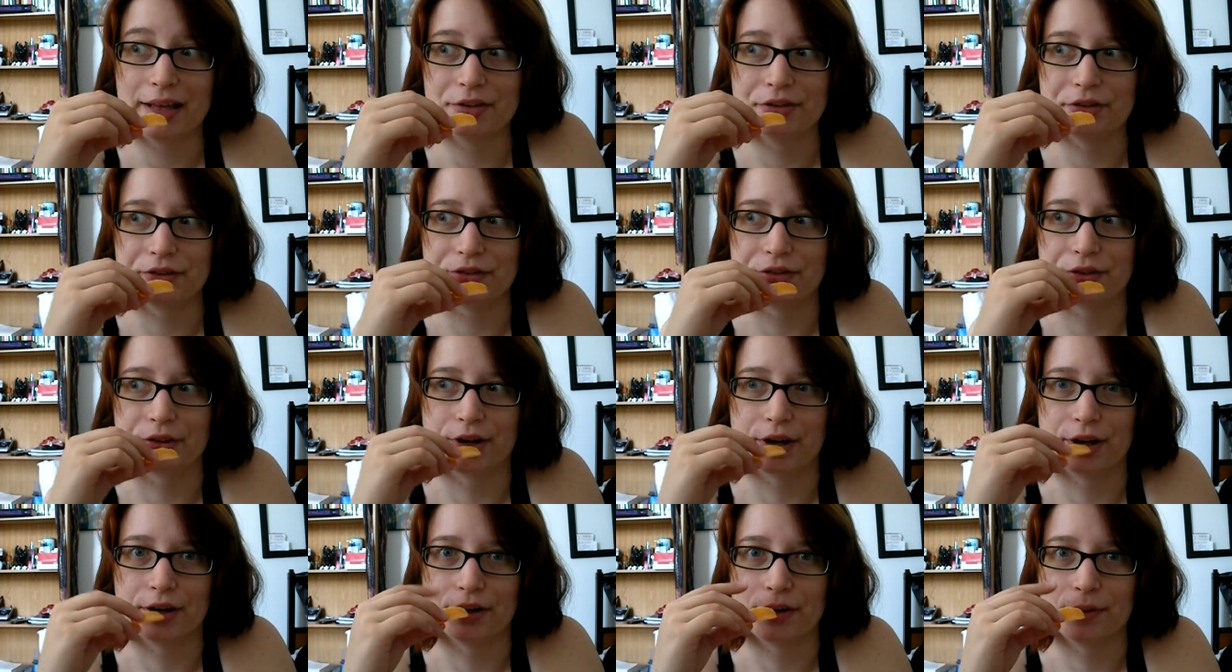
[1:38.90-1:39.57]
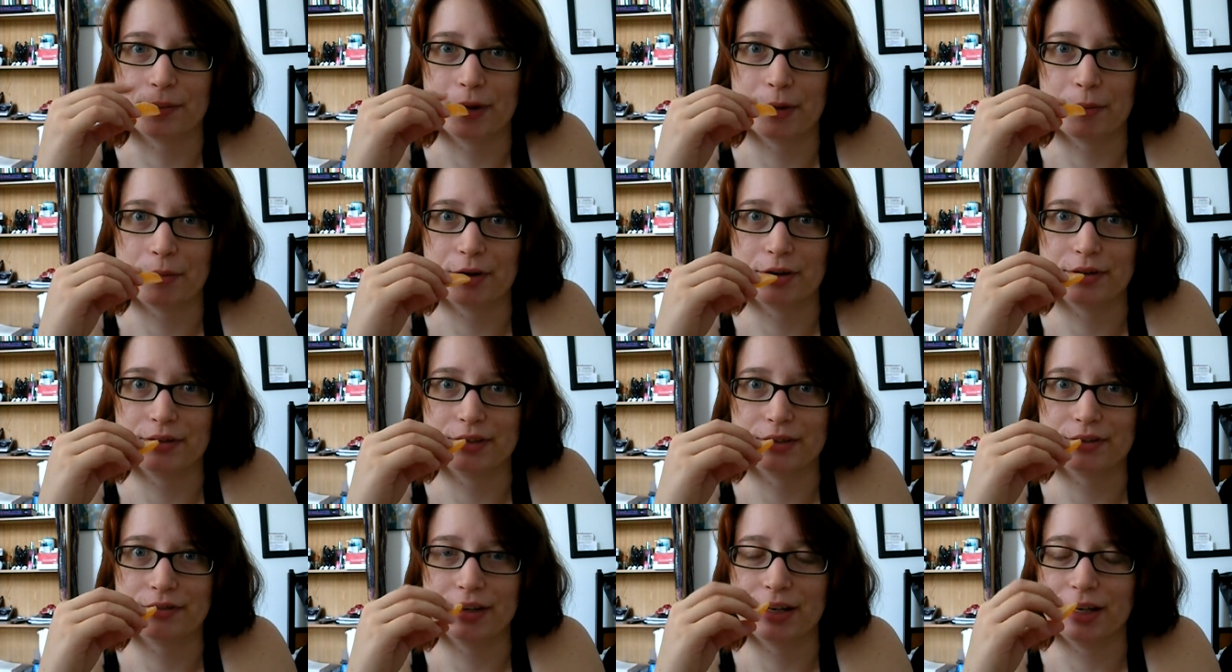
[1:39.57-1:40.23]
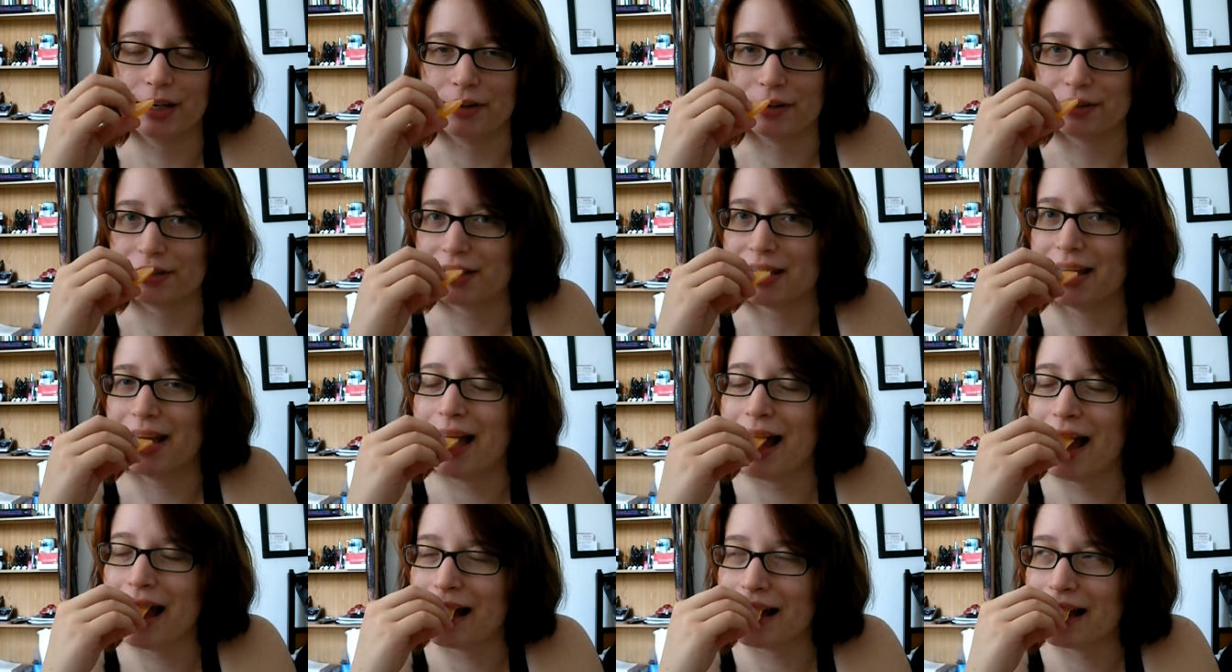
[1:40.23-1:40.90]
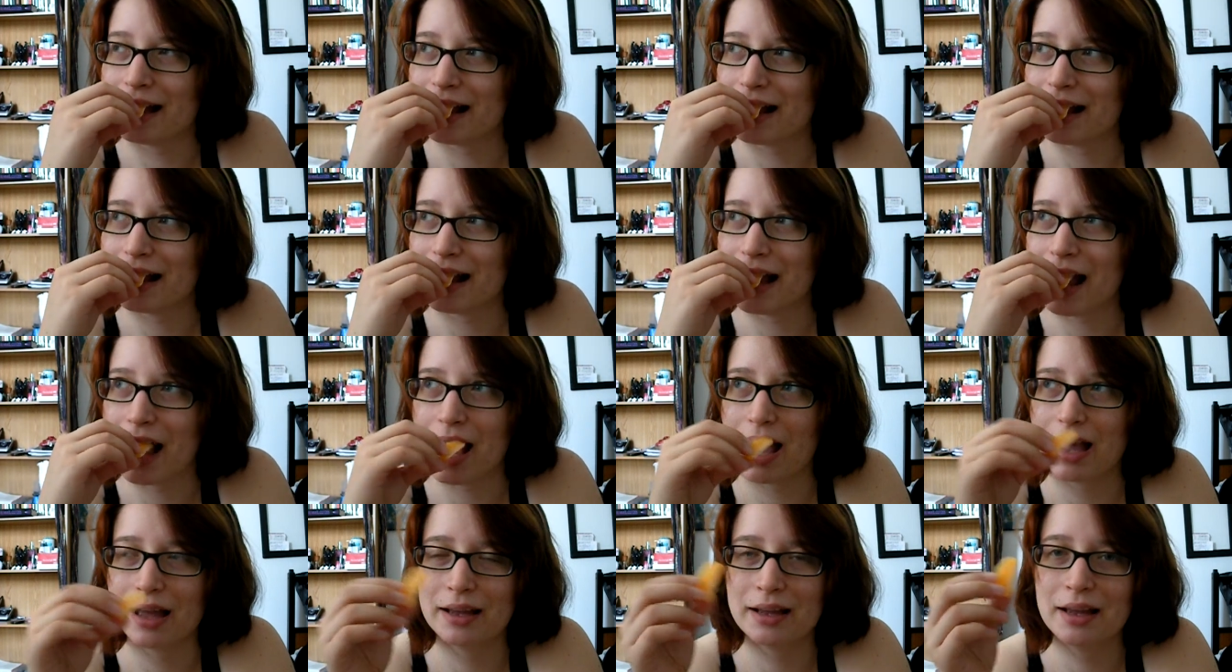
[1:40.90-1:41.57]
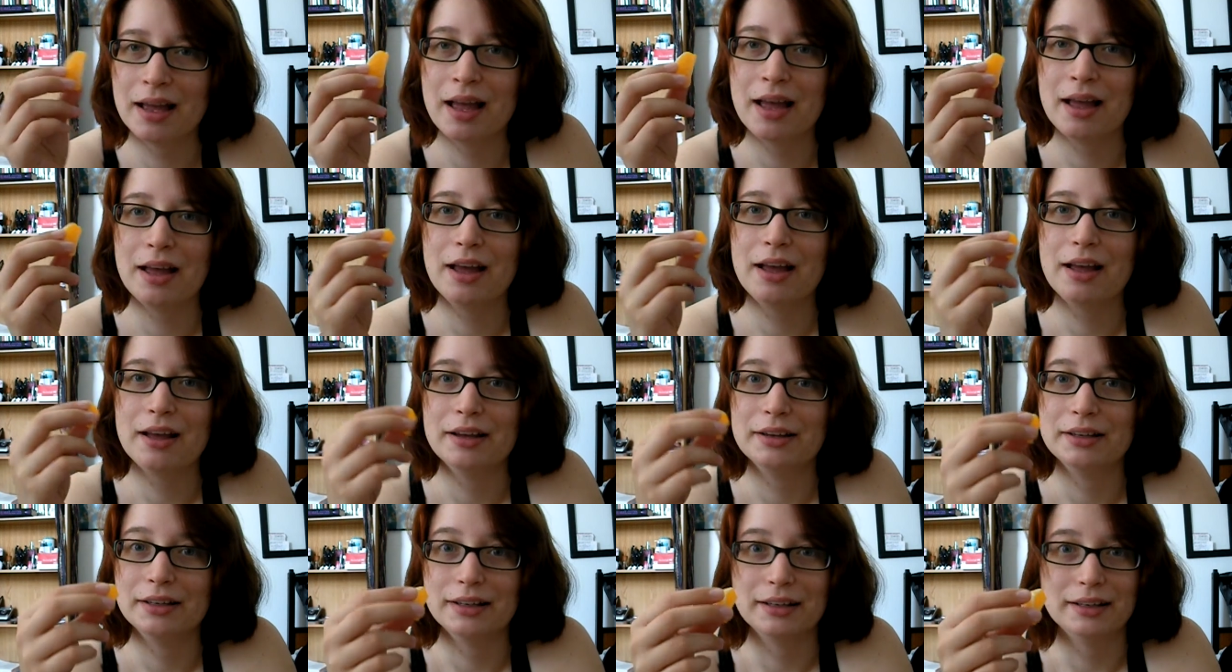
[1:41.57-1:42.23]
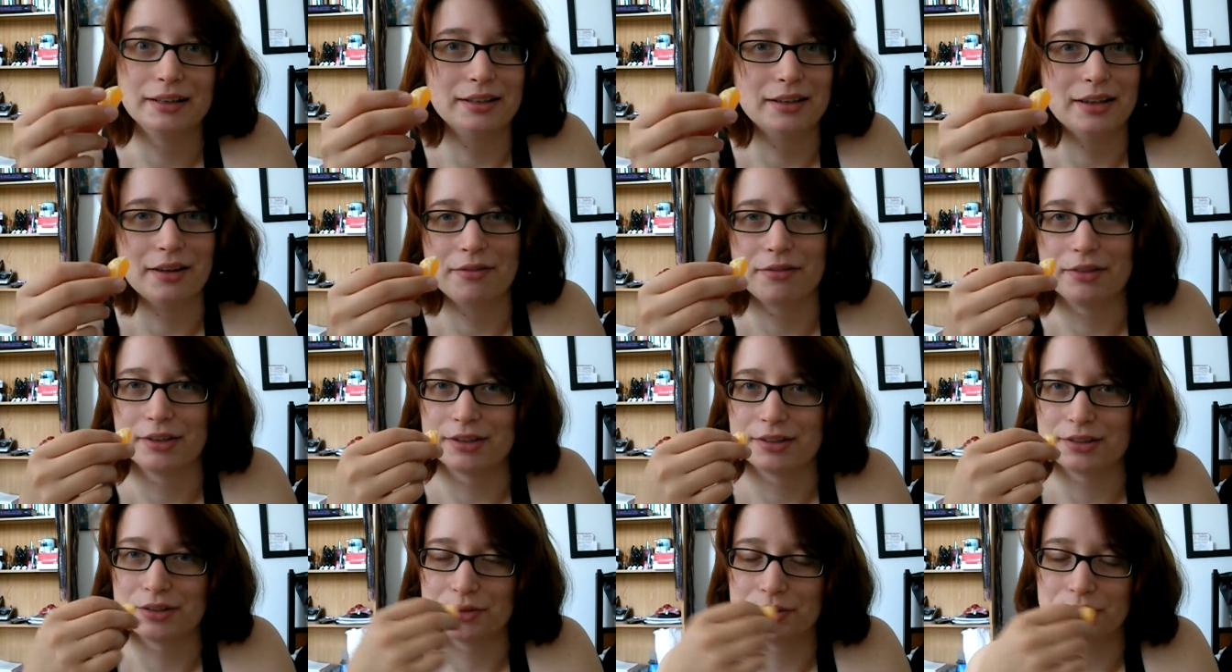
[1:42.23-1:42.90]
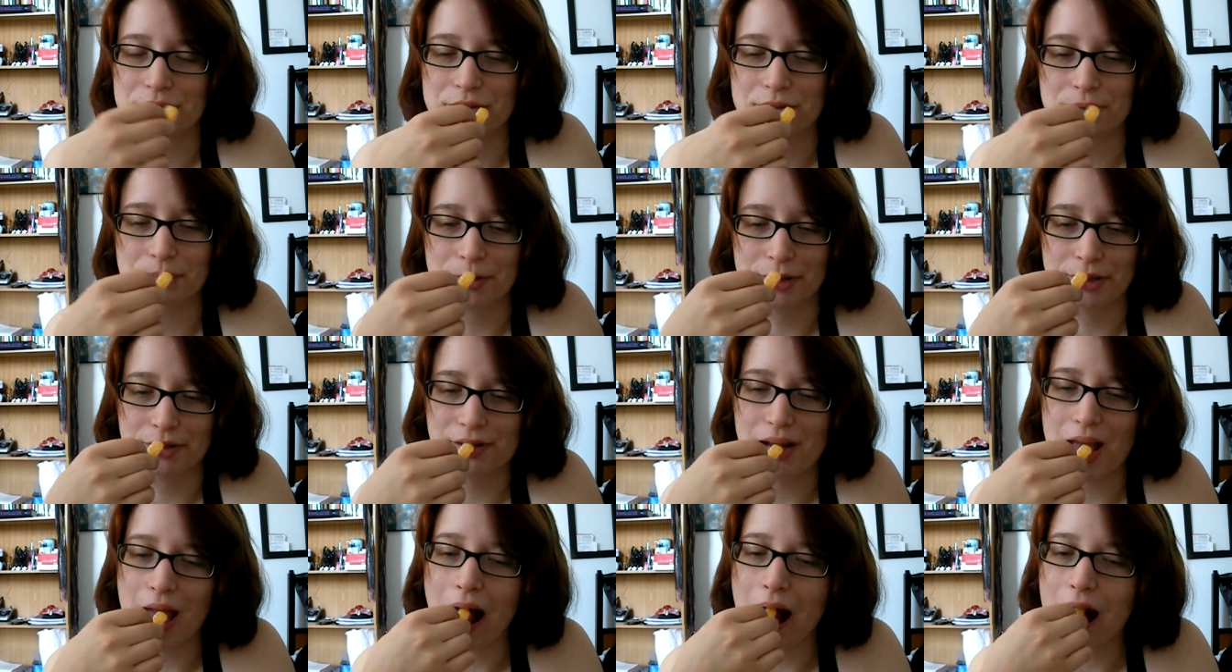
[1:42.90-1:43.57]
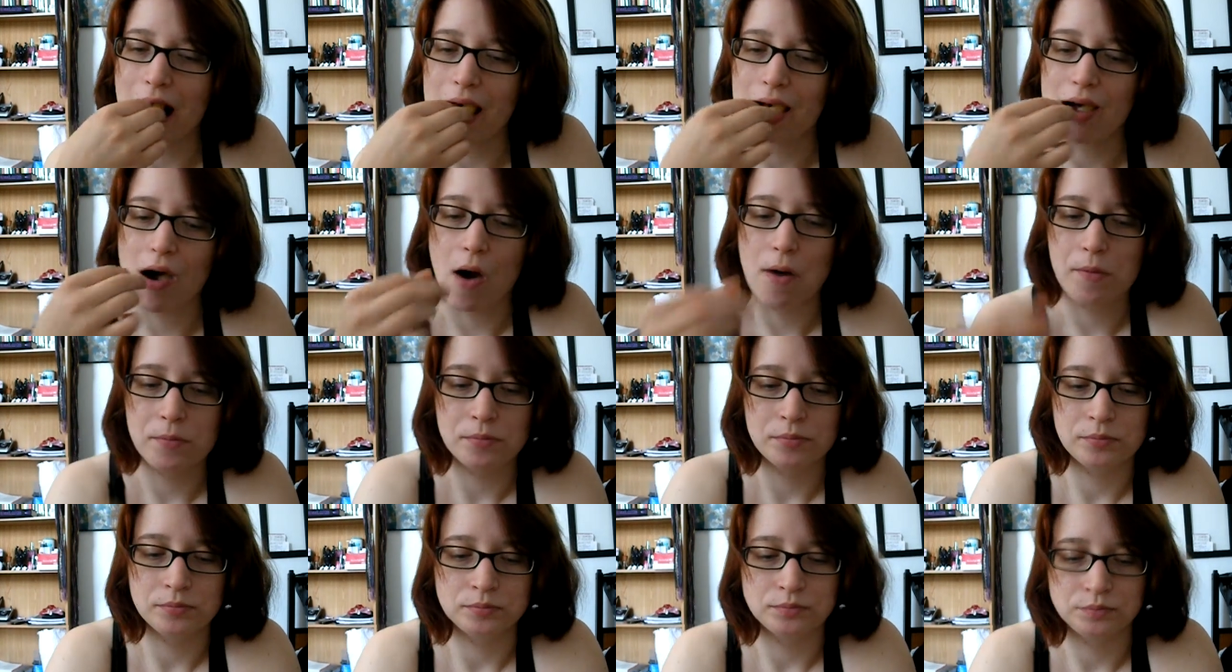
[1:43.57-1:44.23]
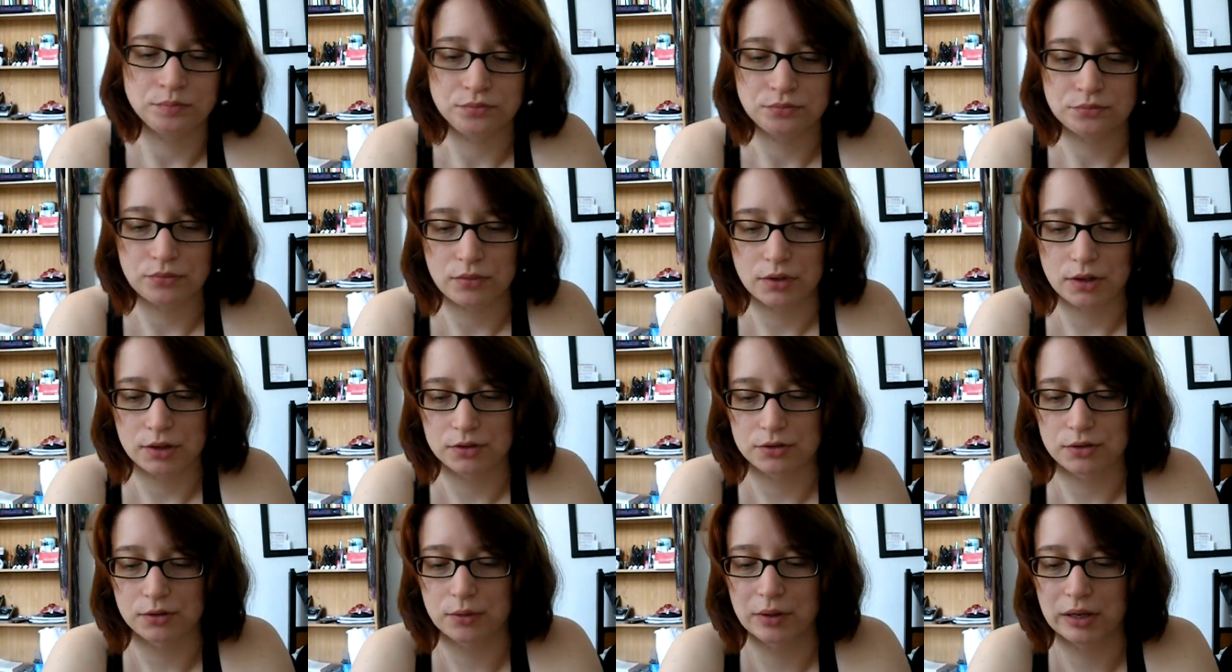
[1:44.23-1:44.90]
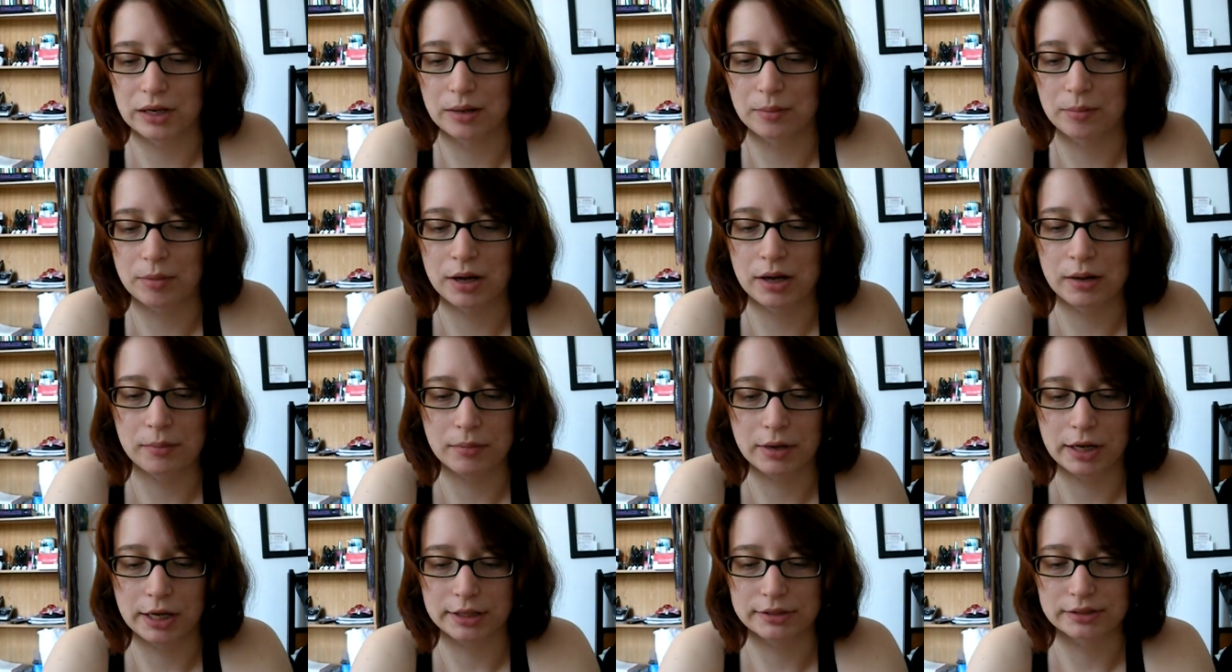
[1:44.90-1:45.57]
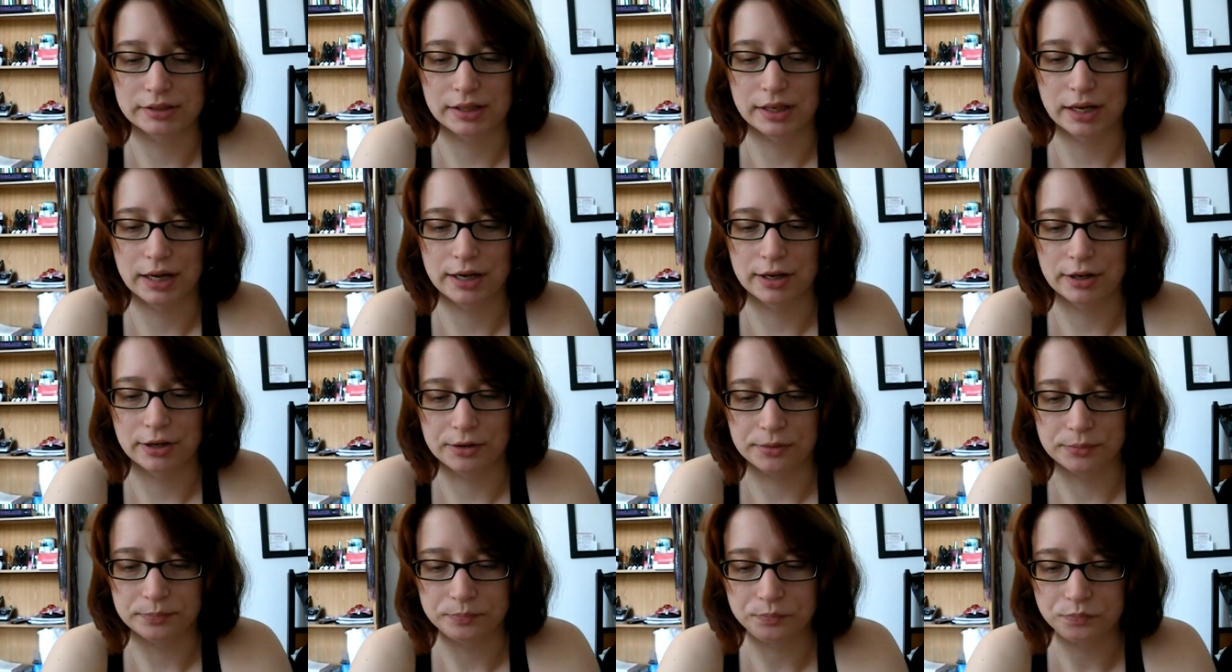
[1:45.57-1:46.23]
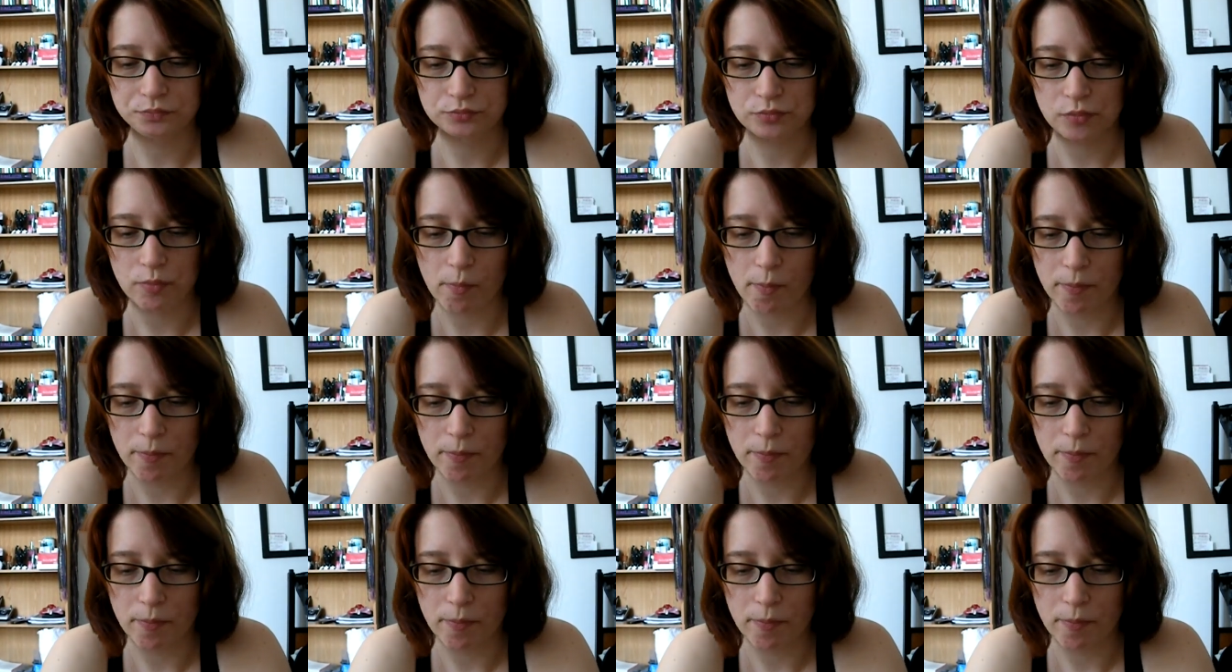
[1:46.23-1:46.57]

and disregard all my previous videos. I feel so stupid. So when I bought my scale,